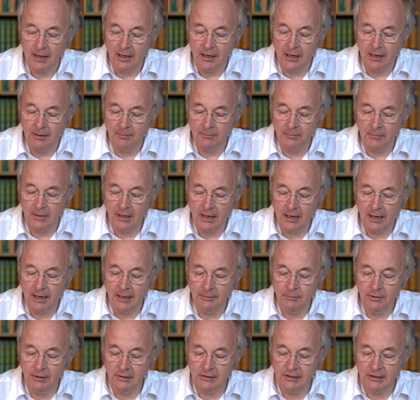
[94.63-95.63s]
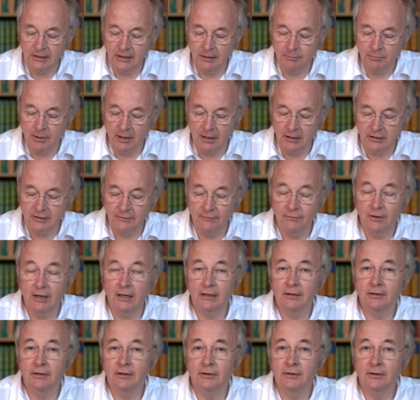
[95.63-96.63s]
I'm using a part of
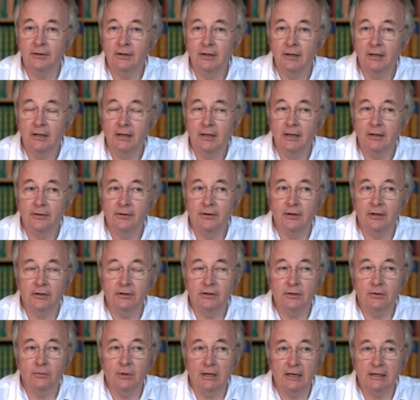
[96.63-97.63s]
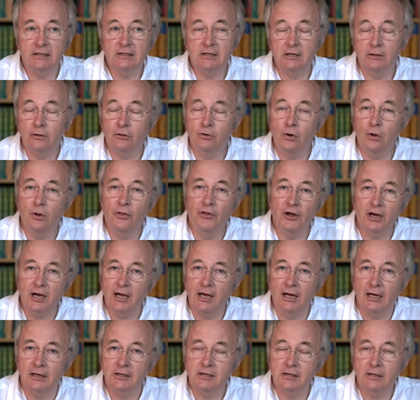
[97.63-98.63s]
London that, well, it's still called The
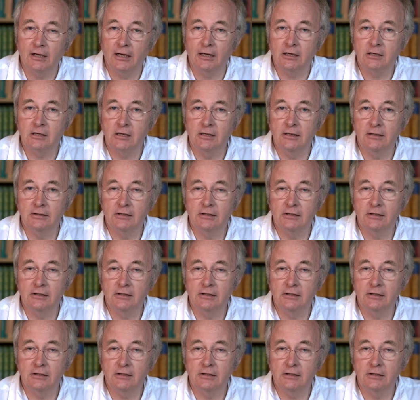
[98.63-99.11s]
Cut, actually.